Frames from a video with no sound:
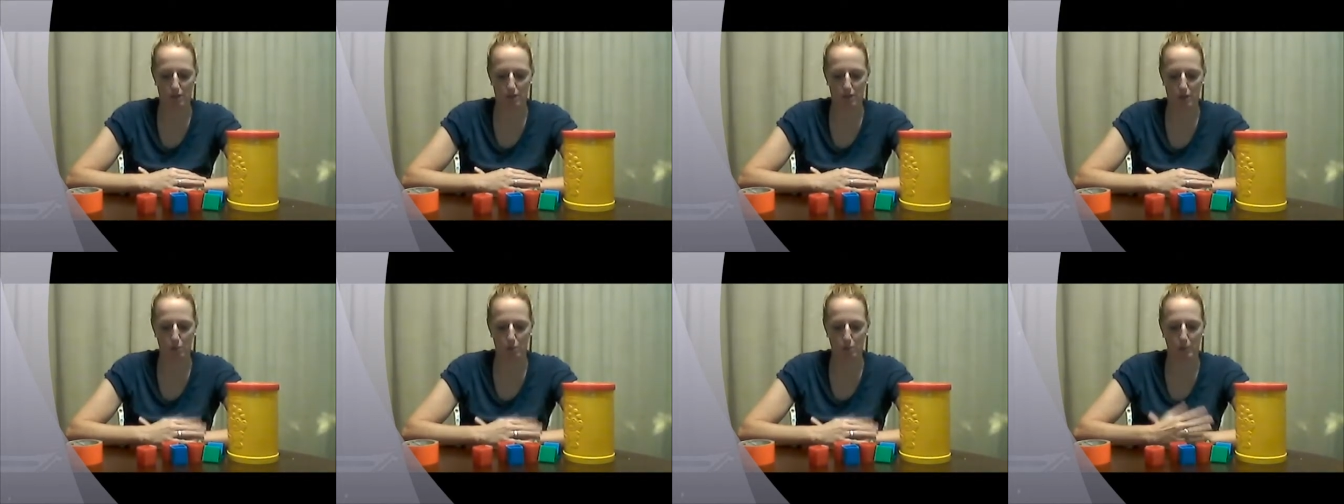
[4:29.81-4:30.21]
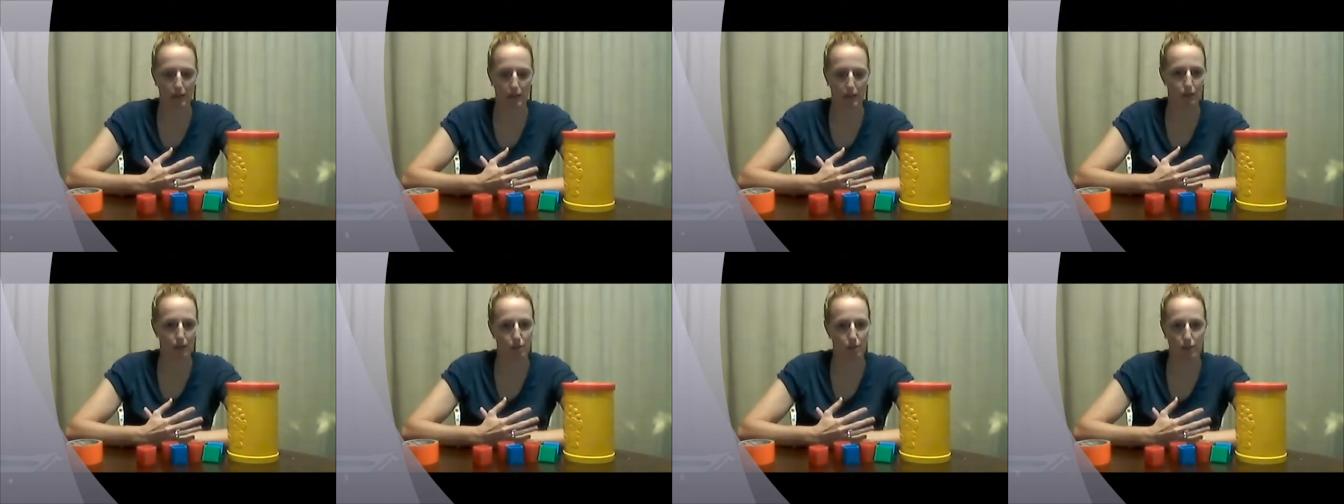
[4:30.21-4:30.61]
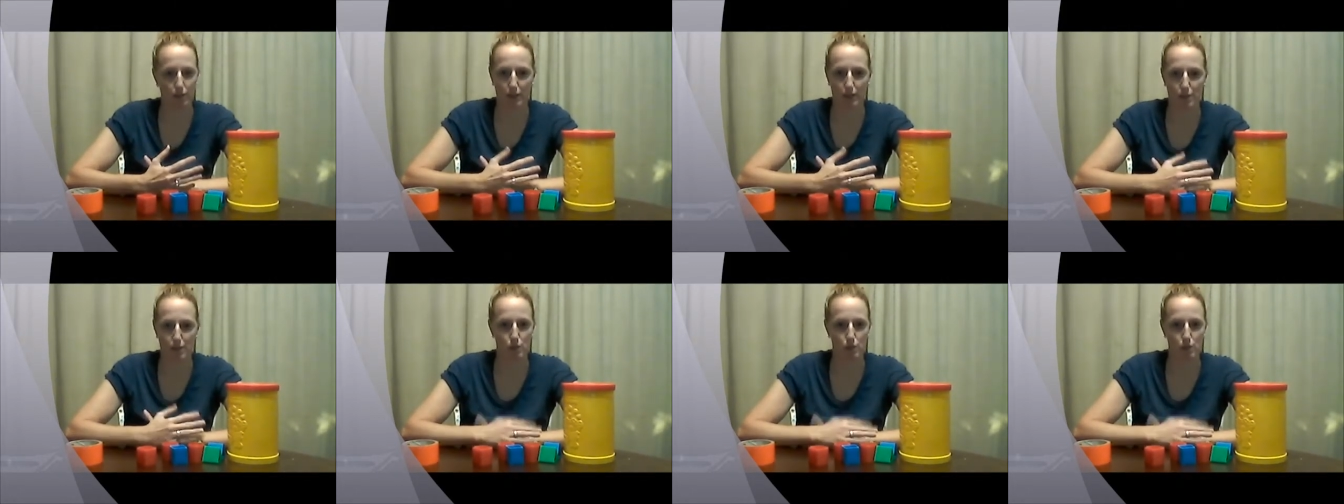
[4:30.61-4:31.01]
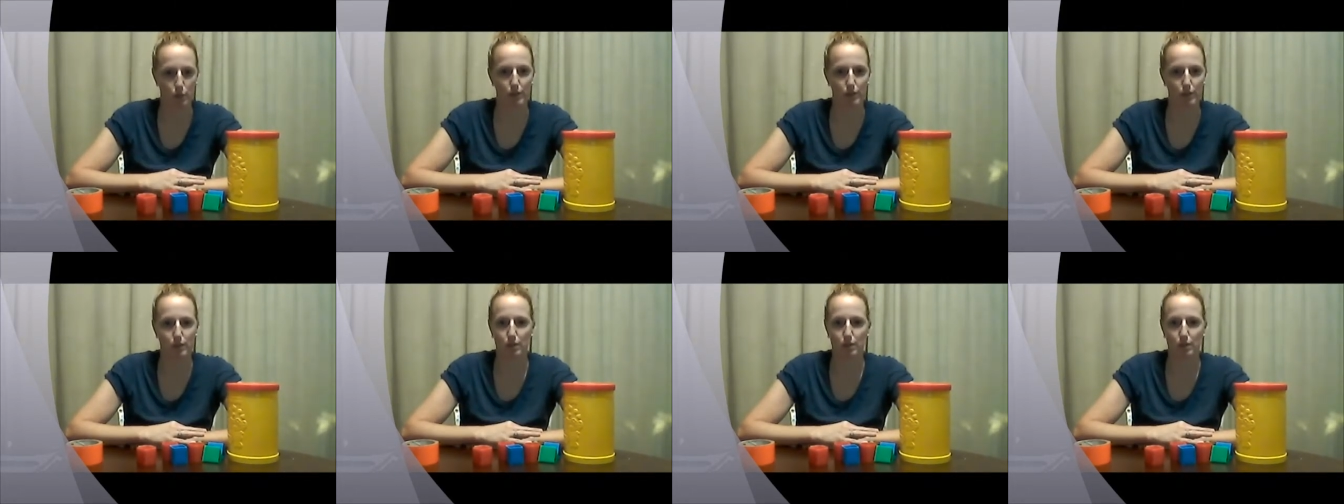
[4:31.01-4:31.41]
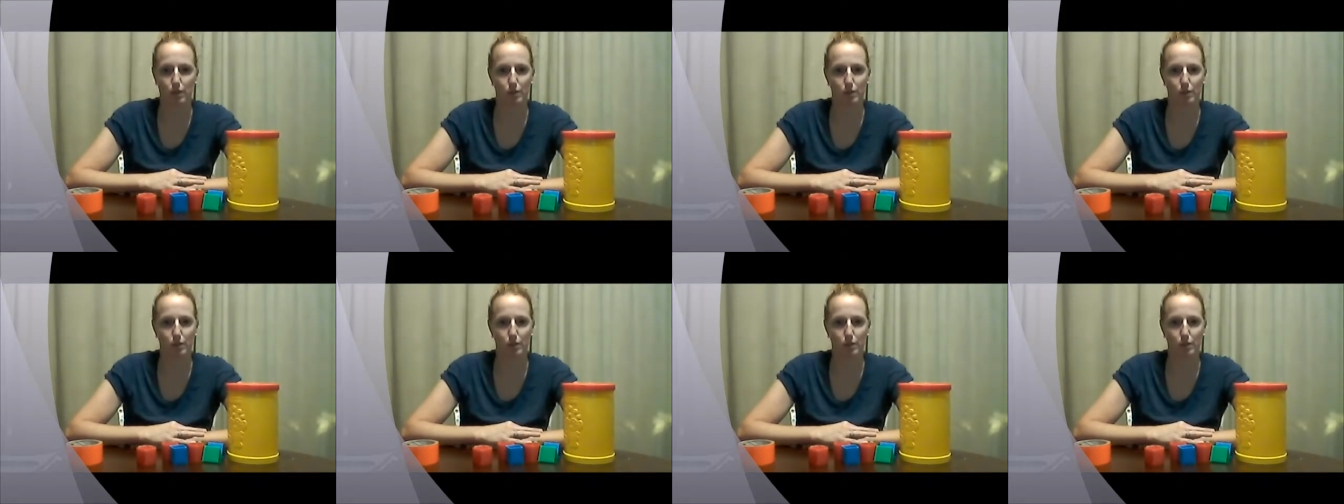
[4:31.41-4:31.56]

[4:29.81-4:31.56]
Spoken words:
monitor their kids' toys,